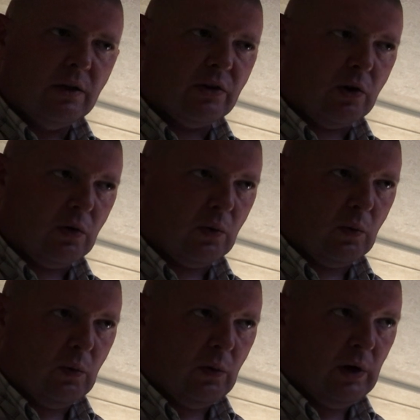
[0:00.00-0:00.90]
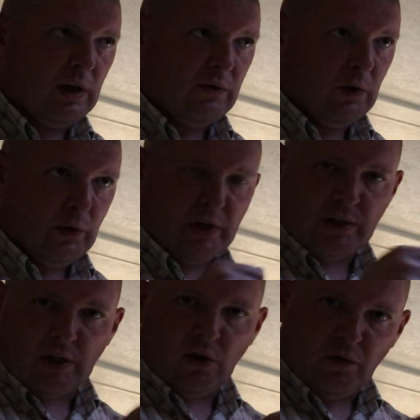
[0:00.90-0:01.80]
So if you were
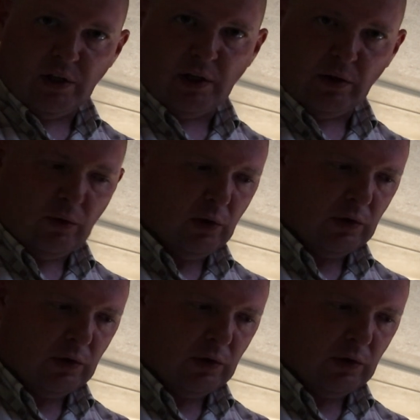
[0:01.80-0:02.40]
just to go fish it through,